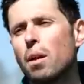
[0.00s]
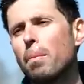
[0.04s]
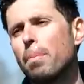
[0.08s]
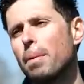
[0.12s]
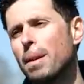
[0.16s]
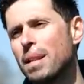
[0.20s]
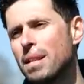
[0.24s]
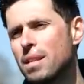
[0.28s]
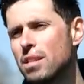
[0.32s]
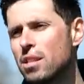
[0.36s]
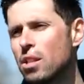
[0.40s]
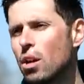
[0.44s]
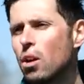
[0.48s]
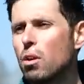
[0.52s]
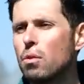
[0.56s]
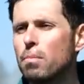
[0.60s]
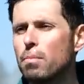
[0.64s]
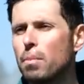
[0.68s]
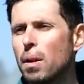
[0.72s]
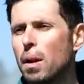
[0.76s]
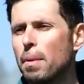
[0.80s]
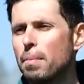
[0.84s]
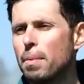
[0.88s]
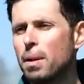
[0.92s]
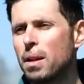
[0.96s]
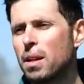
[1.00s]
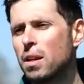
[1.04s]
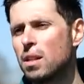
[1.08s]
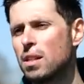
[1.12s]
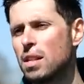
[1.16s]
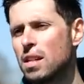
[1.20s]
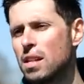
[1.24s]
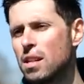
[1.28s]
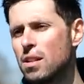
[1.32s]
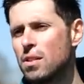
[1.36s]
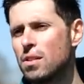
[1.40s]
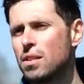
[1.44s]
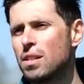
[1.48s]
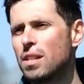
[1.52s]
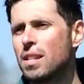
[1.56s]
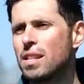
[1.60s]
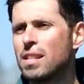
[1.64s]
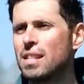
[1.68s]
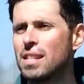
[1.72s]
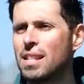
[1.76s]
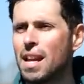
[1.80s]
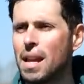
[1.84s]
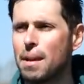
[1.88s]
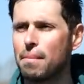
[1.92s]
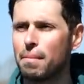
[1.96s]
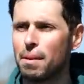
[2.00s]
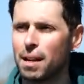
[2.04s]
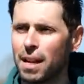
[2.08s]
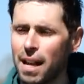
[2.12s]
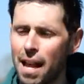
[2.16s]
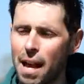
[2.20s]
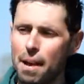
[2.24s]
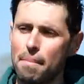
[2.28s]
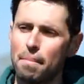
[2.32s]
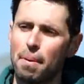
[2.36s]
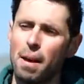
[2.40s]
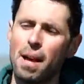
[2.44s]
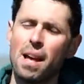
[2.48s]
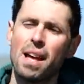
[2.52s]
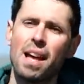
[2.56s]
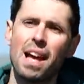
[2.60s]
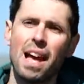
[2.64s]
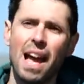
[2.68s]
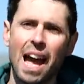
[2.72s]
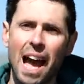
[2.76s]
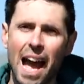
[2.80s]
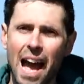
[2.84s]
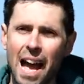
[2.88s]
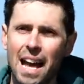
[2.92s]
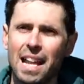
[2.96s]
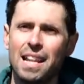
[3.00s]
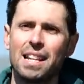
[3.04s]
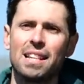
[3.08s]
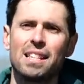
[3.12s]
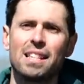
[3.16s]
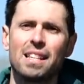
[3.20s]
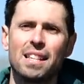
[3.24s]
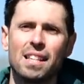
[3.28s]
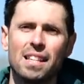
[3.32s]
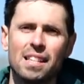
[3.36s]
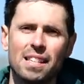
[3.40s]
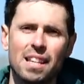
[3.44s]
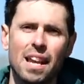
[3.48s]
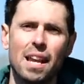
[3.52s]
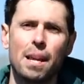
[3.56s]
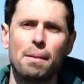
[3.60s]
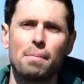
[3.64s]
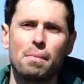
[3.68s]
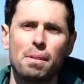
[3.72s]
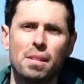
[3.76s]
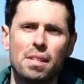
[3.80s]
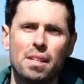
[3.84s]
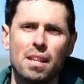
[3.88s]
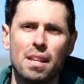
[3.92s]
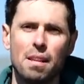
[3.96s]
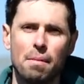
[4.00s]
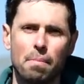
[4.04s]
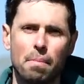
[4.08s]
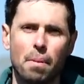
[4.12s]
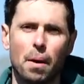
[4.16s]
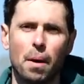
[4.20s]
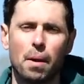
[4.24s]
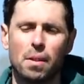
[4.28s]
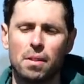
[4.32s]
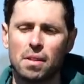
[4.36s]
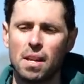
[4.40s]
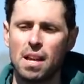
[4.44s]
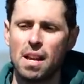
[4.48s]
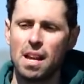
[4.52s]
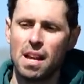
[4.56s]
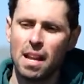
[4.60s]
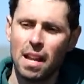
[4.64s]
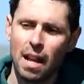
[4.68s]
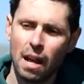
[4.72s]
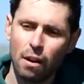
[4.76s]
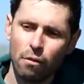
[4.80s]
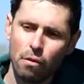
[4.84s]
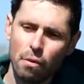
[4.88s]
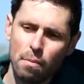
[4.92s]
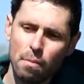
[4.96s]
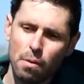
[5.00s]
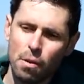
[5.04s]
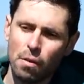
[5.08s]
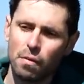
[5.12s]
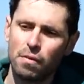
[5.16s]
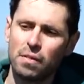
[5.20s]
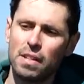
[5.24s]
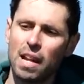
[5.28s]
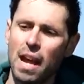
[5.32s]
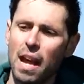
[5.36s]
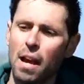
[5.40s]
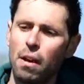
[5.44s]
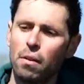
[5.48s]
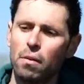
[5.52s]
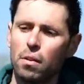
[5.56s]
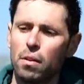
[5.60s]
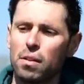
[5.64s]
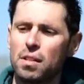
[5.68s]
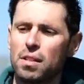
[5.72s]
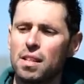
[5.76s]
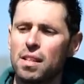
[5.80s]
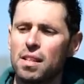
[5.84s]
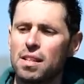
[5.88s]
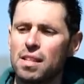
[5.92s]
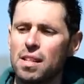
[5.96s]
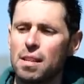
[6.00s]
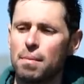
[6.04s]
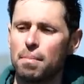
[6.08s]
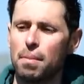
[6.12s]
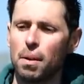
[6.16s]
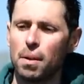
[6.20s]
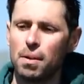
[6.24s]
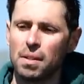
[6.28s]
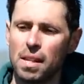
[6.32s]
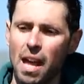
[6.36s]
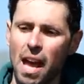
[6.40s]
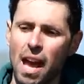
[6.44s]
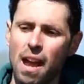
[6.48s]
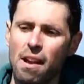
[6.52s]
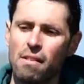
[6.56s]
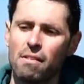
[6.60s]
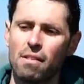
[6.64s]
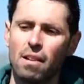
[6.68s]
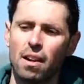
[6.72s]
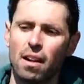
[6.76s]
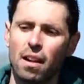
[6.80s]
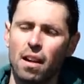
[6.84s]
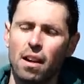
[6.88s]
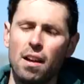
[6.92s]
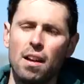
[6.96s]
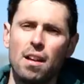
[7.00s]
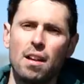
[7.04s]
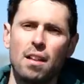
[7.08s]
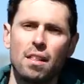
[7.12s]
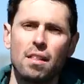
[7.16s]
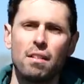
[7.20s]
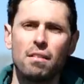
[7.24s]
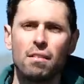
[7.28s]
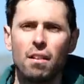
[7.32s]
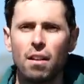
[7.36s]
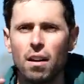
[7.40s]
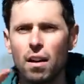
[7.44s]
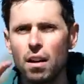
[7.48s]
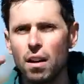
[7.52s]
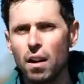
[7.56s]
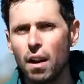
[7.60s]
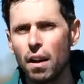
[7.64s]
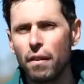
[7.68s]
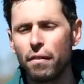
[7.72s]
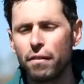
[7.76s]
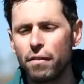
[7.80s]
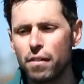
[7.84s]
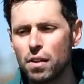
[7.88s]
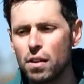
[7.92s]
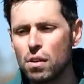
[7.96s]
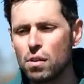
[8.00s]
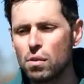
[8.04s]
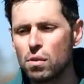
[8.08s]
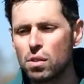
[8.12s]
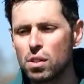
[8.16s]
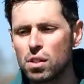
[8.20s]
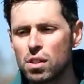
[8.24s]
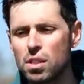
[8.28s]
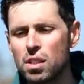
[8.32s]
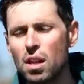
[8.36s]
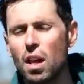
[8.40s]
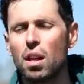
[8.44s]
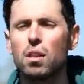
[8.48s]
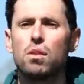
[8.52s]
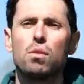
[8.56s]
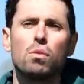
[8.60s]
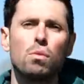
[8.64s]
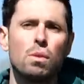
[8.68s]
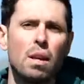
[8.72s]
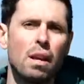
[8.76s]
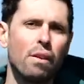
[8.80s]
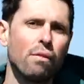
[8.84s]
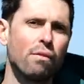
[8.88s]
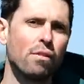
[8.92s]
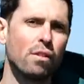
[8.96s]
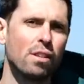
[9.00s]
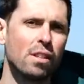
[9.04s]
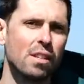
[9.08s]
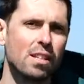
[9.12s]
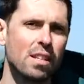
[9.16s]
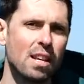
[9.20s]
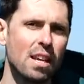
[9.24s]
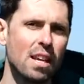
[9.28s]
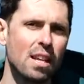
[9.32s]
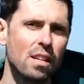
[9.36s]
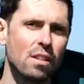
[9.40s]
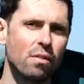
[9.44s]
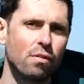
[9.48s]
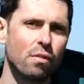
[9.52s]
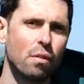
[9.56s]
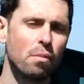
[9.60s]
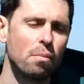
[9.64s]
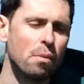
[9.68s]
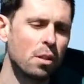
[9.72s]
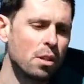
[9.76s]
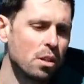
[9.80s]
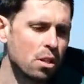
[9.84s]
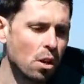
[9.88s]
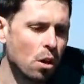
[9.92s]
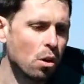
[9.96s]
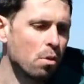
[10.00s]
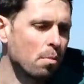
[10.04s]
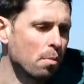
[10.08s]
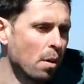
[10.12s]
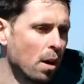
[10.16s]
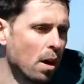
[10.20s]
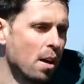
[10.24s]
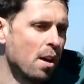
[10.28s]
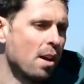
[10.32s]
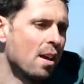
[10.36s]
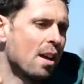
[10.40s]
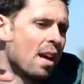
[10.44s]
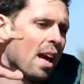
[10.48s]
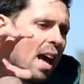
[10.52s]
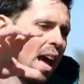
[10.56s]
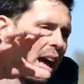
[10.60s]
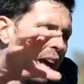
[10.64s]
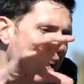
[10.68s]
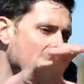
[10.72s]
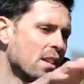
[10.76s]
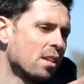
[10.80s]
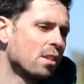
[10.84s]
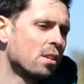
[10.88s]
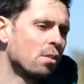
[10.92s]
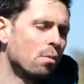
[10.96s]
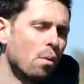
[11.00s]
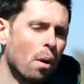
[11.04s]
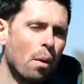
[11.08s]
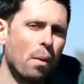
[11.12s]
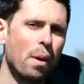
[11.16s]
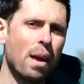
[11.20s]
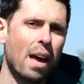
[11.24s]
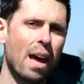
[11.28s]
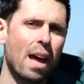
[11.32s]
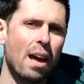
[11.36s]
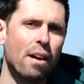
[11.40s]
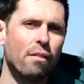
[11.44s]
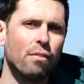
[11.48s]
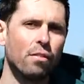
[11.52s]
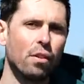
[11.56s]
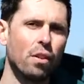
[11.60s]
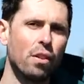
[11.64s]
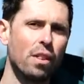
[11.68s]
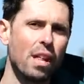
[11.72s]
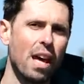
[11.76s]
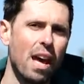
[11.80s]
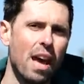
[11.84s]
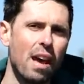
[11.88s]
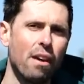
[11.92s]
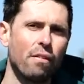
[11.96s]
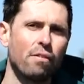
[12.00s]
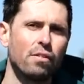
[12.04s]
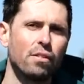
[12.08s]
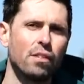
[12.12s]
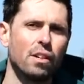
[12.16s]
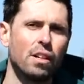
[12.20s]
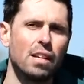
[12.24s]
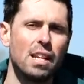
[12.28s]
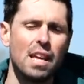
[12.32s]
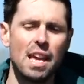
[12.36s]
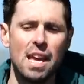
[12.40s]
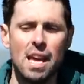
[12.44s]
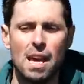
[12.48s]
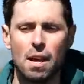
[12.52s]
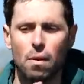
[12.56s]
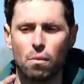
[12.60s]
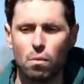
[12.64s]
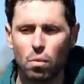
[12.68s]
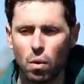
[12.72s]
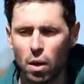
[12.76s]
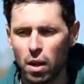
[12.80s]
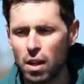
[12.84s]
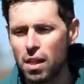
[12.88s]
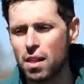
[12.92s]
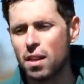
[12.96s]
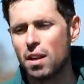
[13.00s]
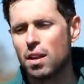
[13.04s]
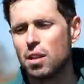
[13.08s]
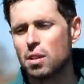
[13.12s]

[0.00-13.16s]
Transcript: top in Dogma because it uses the same clamp and the same seat post. Now we move down onto the seat post area, there are a few subtle differences from the Dogma and to what we have on the F9 here. One of